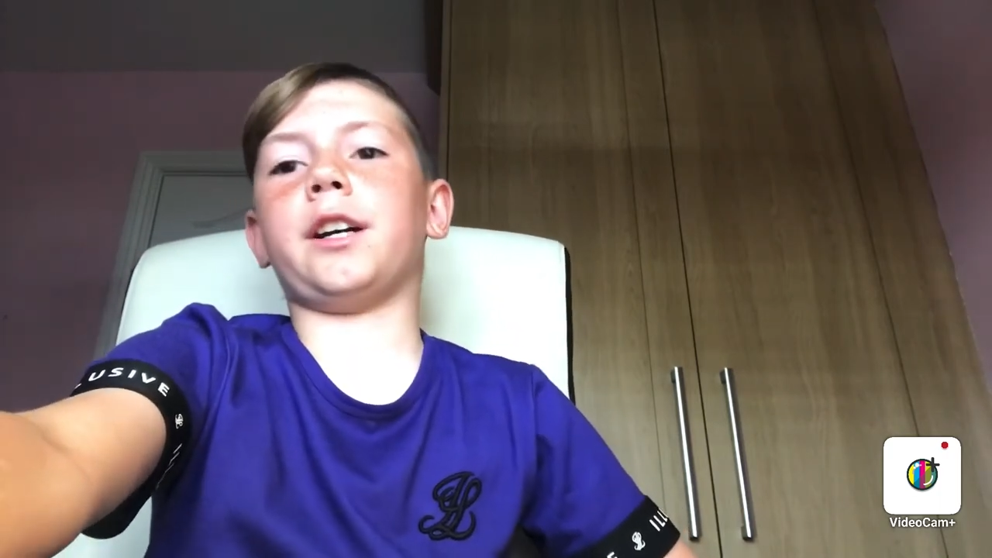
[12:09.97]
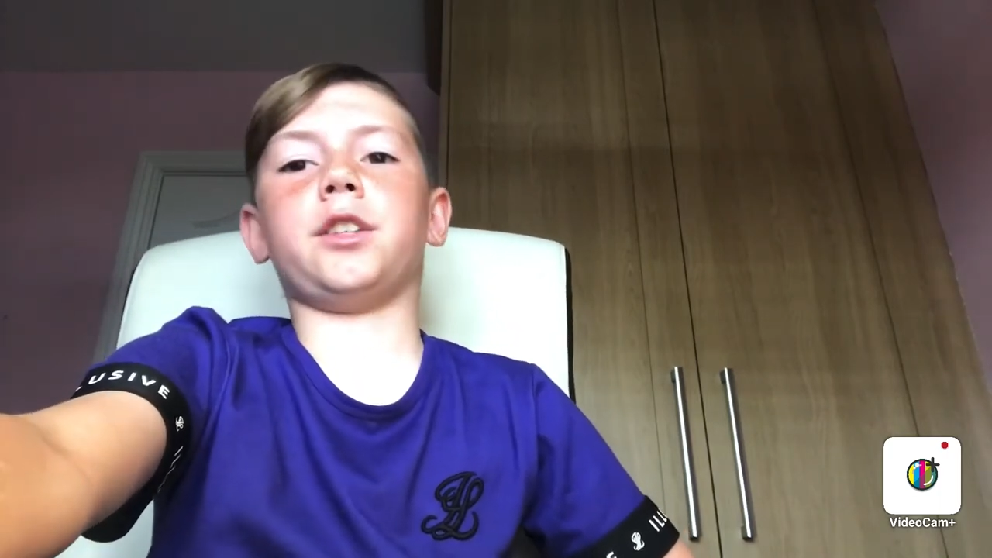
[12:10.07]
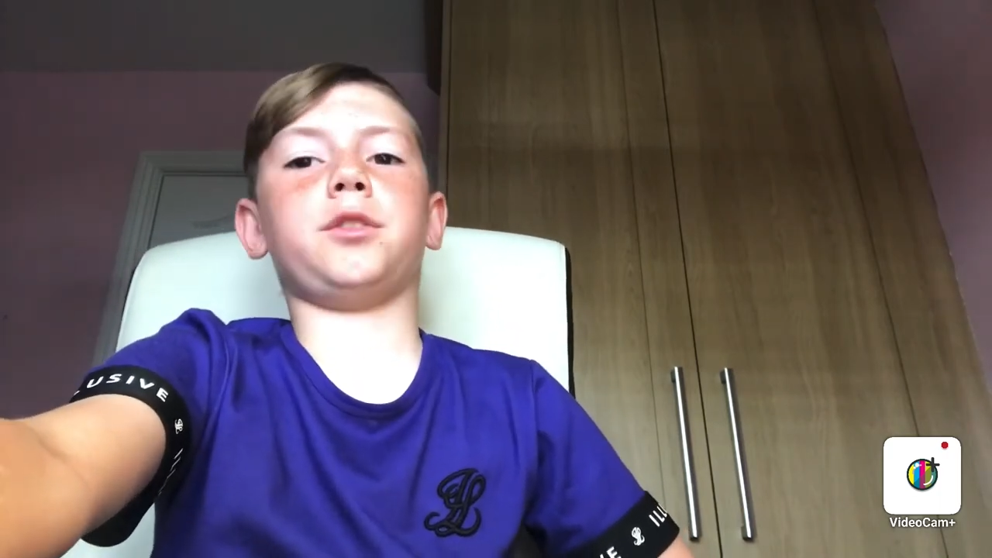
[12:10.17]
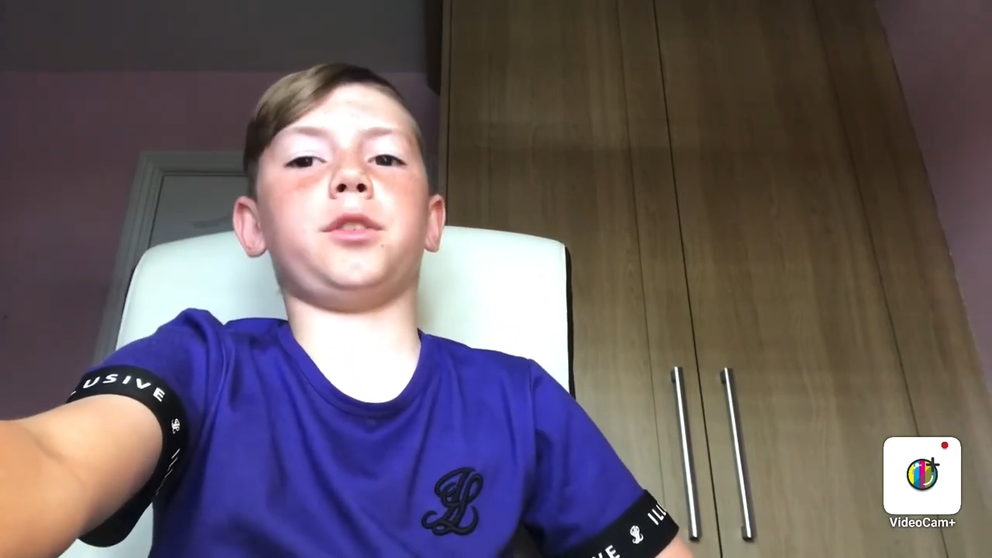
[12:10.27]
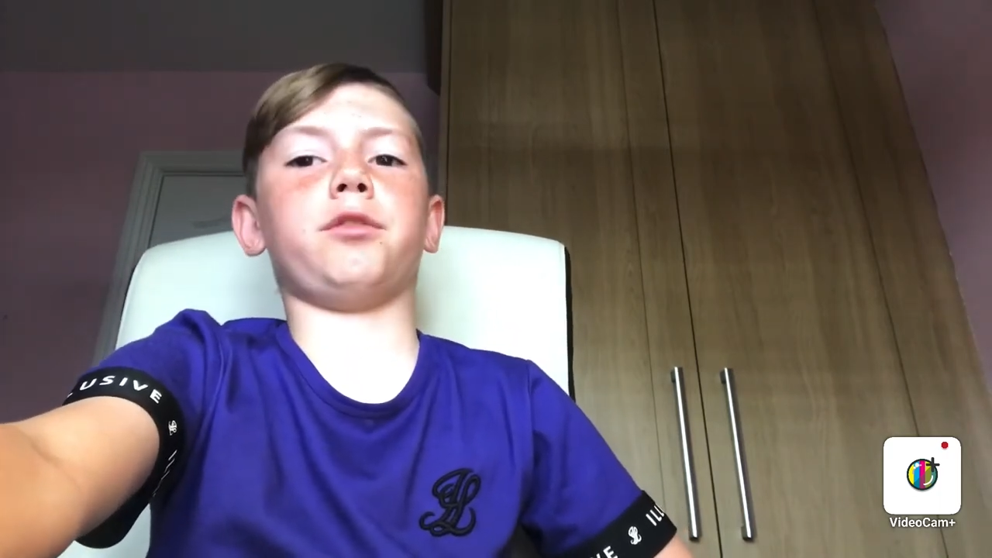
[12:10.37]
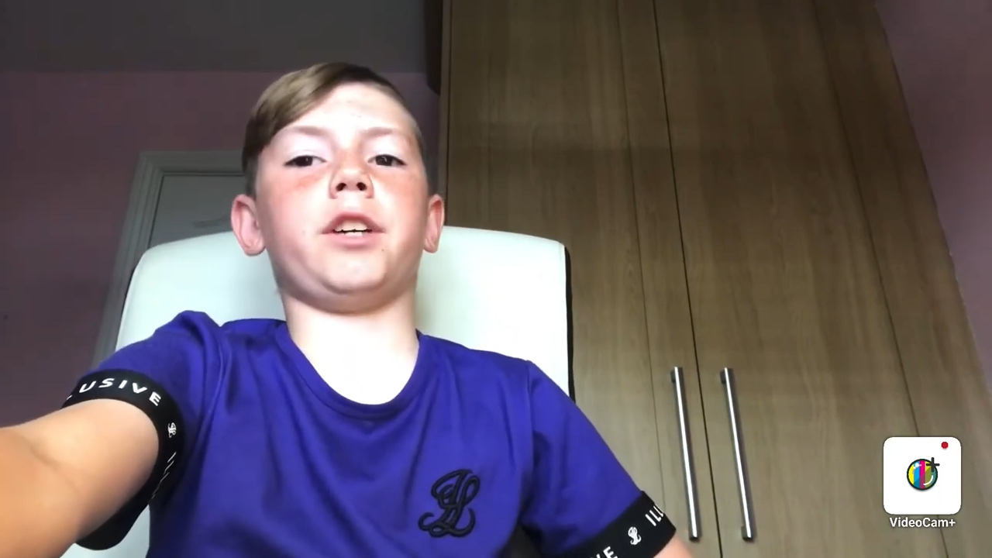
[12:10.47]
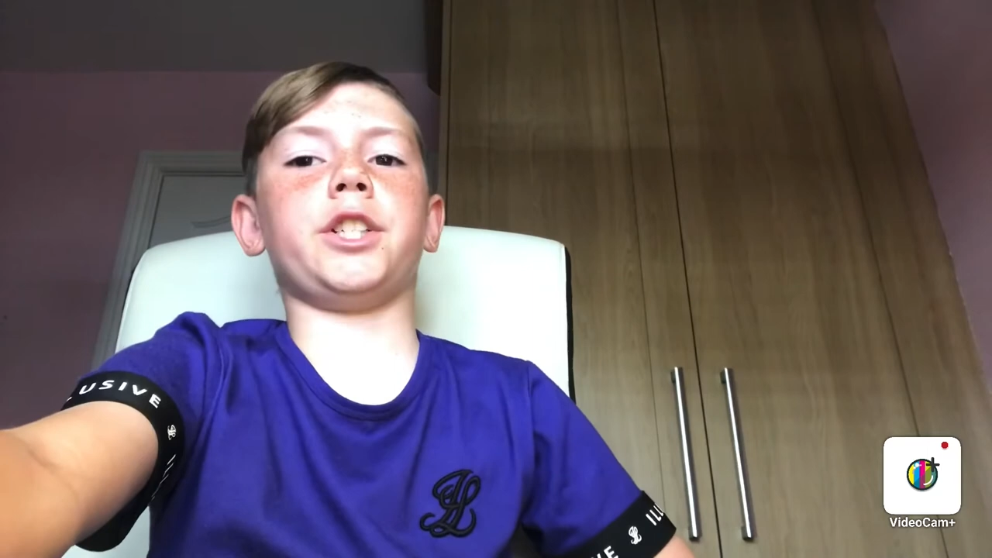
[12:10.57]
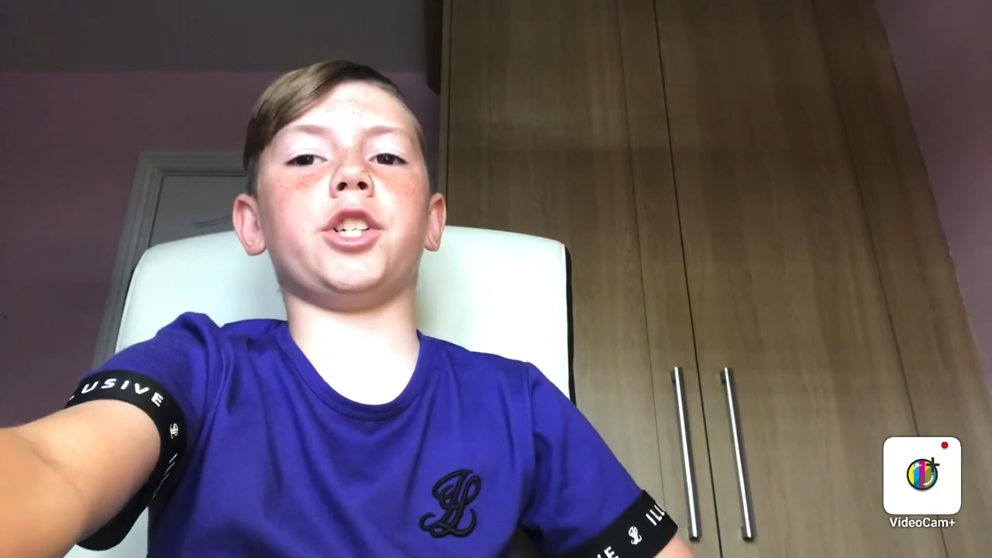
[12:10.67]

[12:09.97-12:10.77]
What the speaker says: has done a great